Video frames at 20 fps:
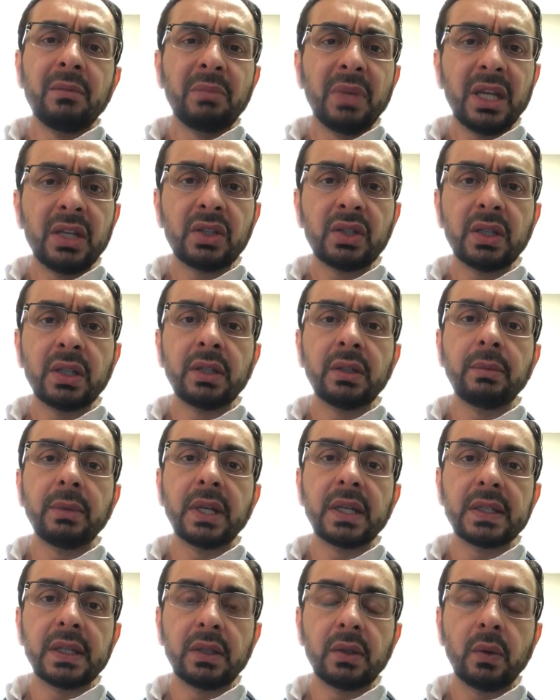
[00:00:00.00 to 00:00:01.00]
patient
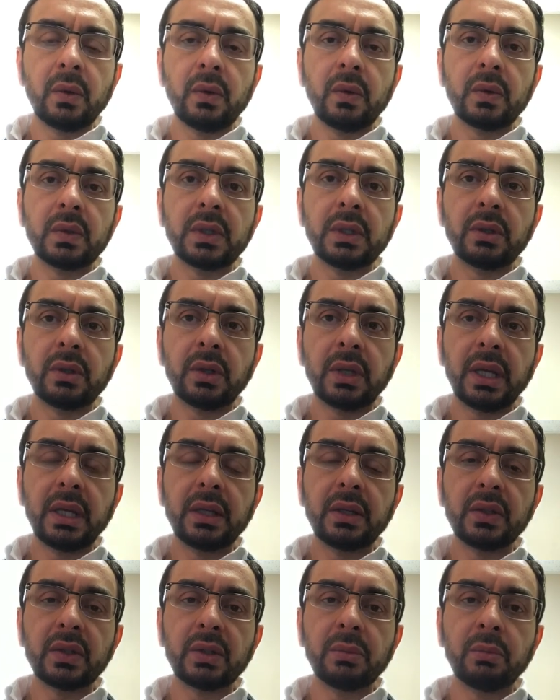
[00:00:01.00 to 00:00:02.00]
because I know those
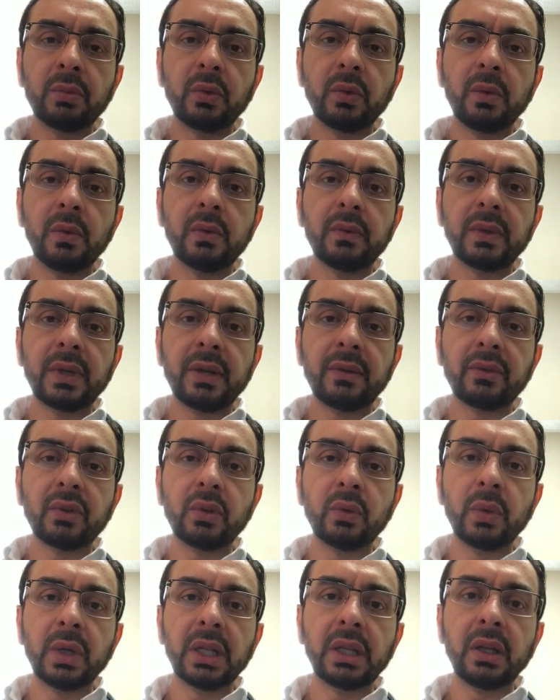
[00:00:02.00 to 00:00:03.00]
indicators improve after
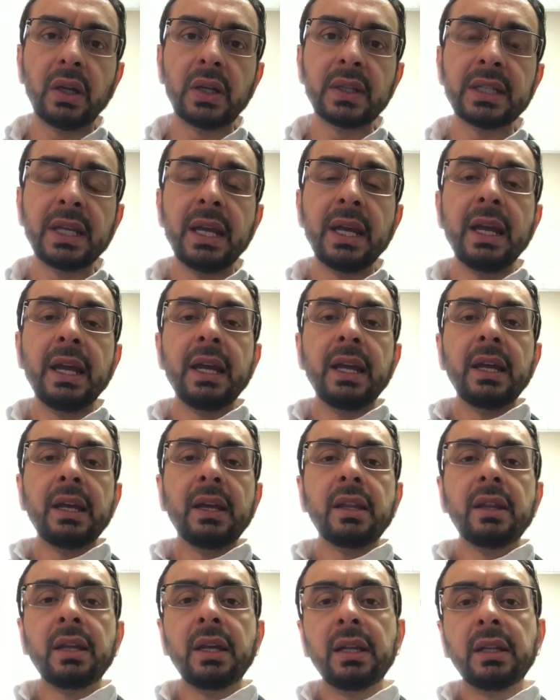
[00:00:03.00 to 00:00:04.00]
weight loss.
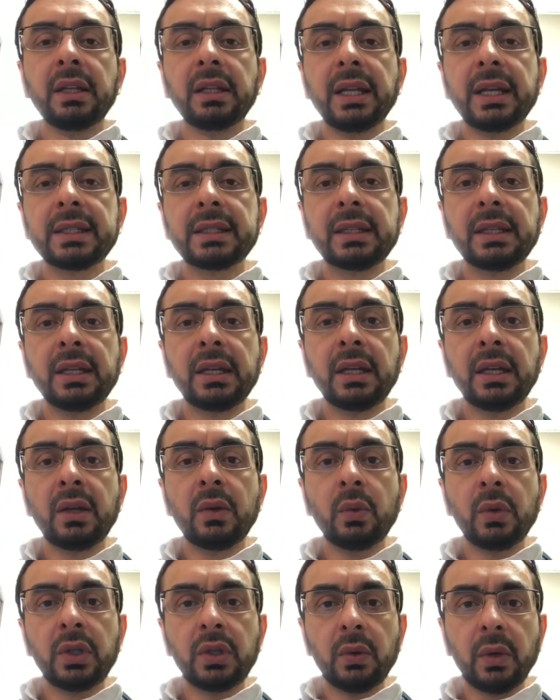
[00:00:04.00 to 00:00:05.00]
Then the last thing,
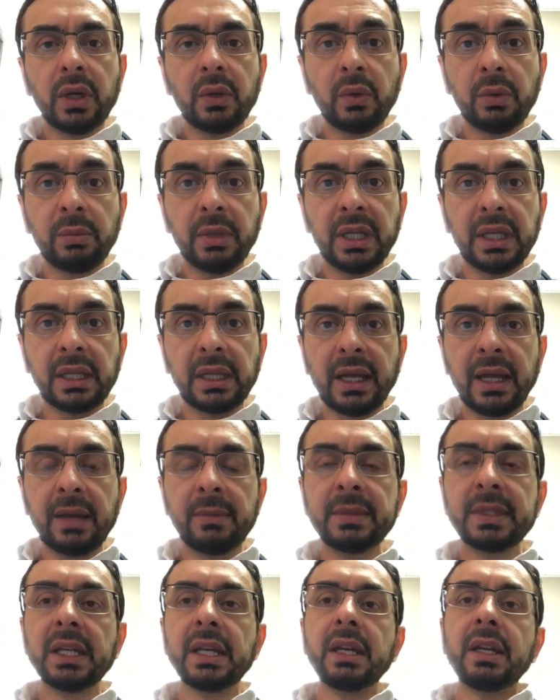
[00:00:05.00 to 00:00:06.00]
when do I repeat
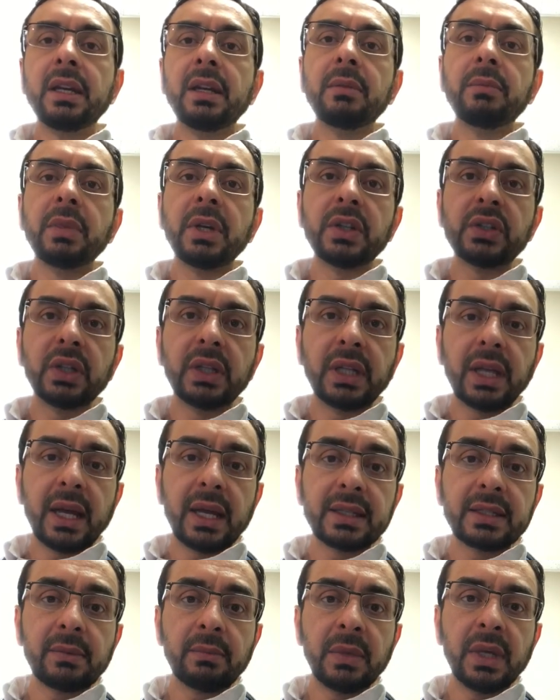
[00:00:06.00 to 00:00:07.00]
labs? Patient
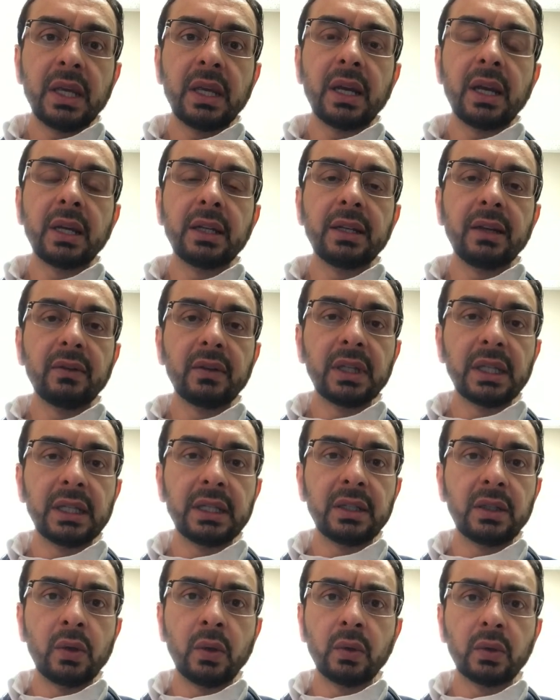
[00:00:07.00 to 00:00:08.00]
ask me. I
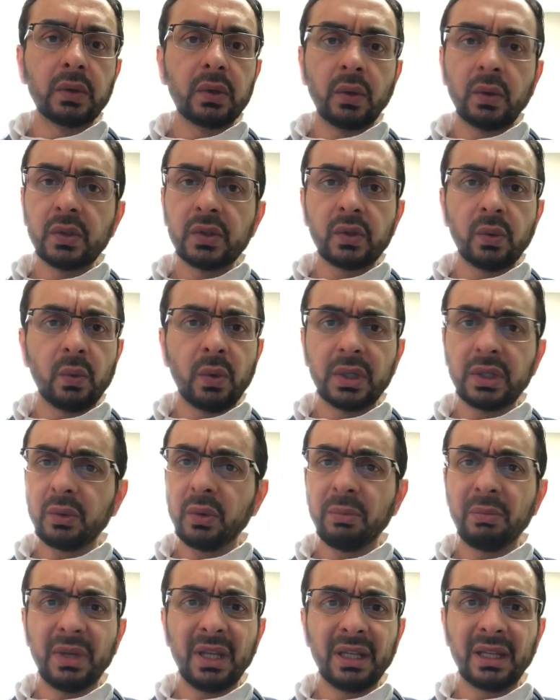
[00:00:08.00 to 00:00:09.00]
definitely don't also want to
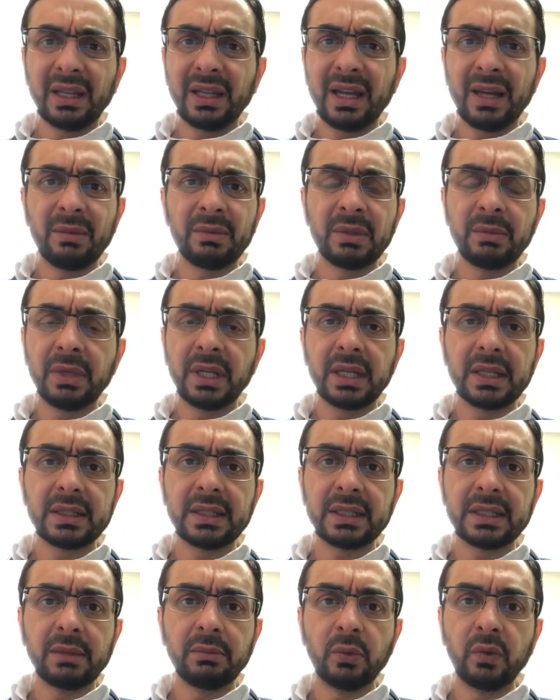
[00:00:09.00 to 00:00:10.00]
repeat labs because
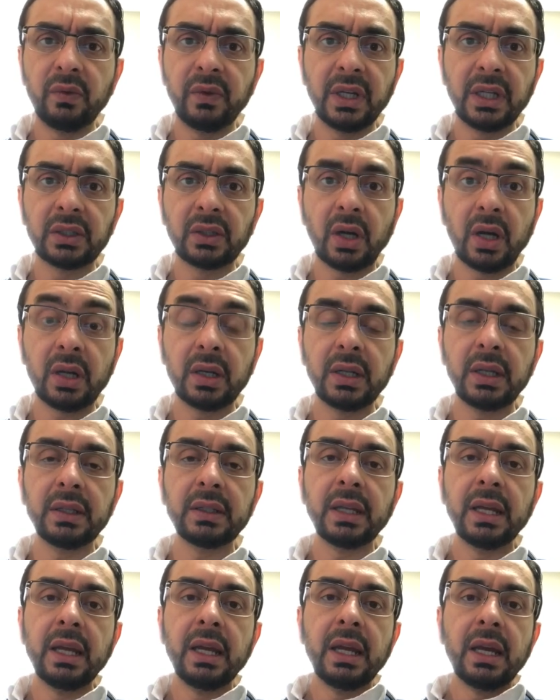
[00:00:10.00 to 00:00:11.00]
it's a moving target.
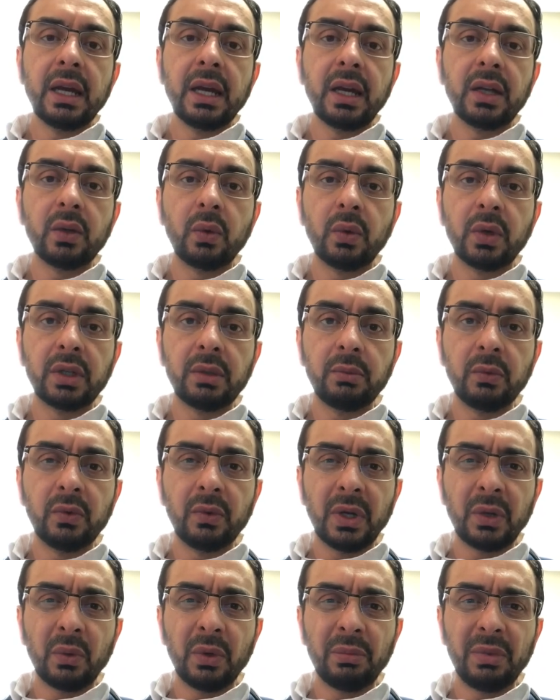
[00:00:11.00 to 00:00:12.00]
I don't want
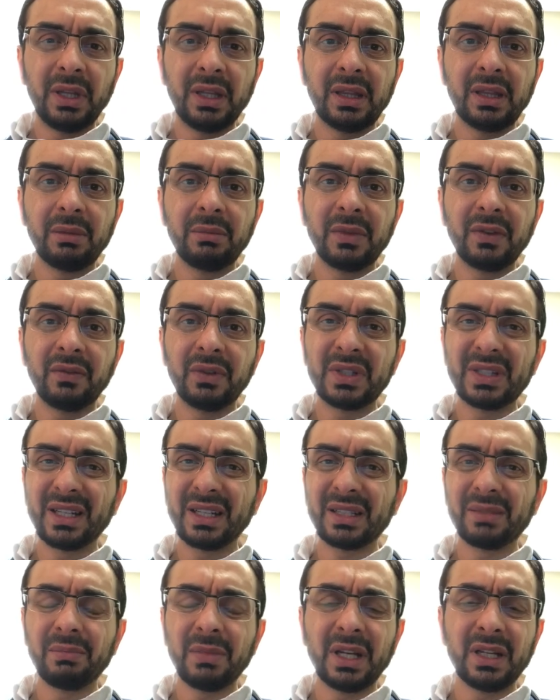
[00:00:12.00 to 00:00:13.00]
to repeat them every
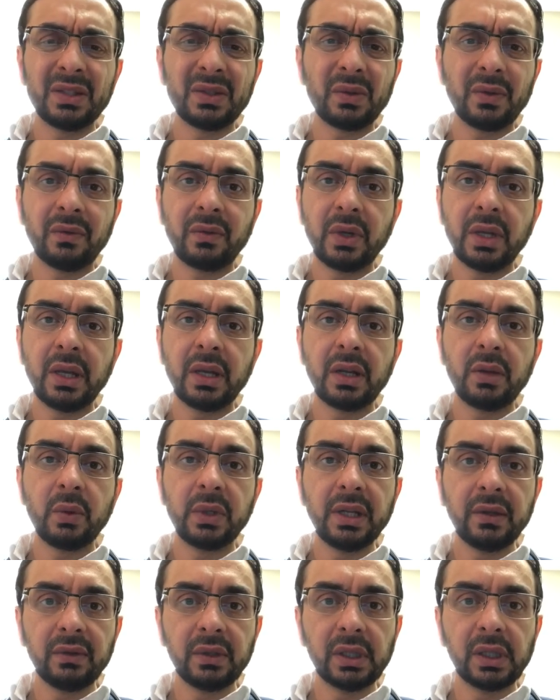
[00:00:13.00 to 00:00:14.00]
6 months or every year. We
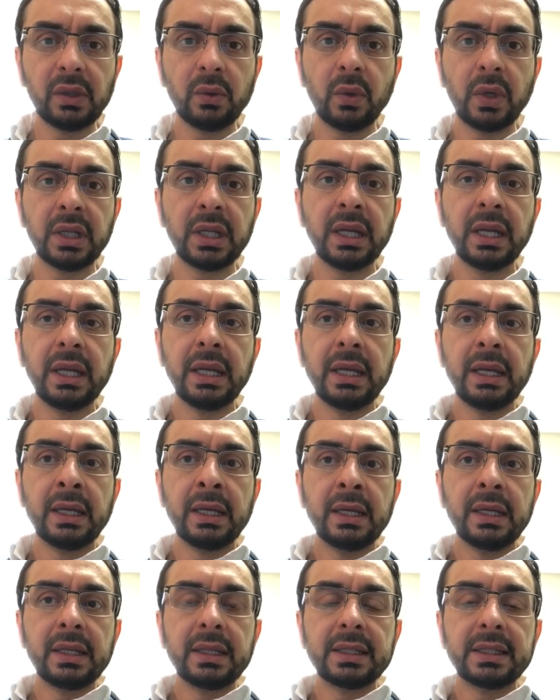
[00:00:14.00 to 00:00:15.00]
definitely want to
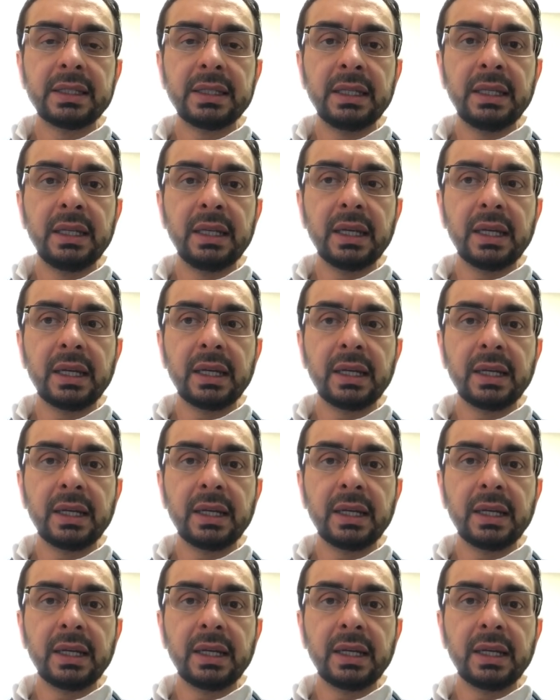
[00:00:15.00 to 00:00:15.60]
see